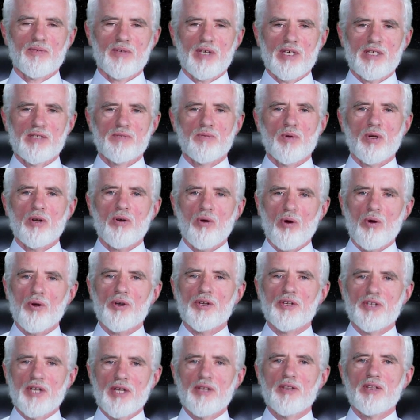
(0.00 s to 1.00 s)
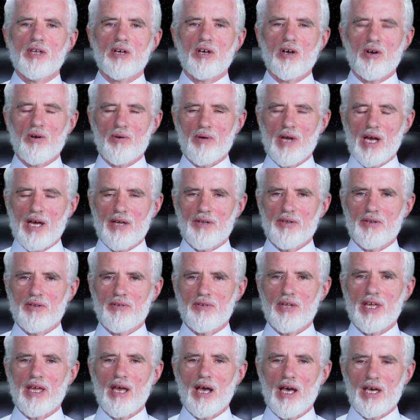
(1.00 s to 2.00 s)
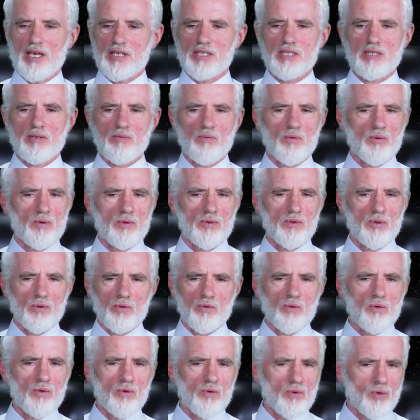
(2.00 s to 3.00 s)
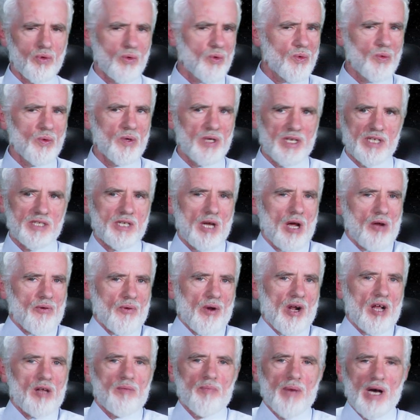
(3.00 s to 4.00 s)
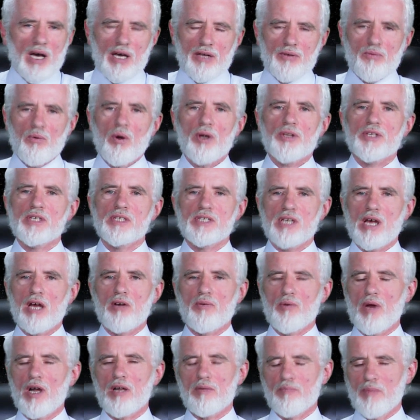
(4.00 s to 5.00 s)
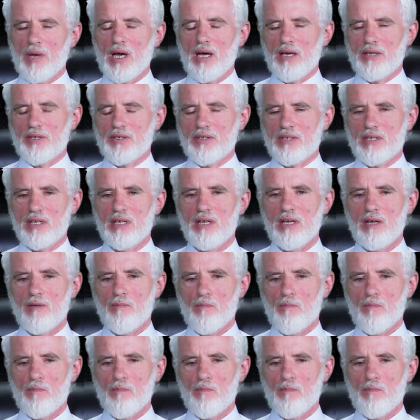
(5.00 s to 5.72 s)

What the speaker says: is recorded in the Quran. They asked, who is Ar-Rahman? What is Ar-Rahman?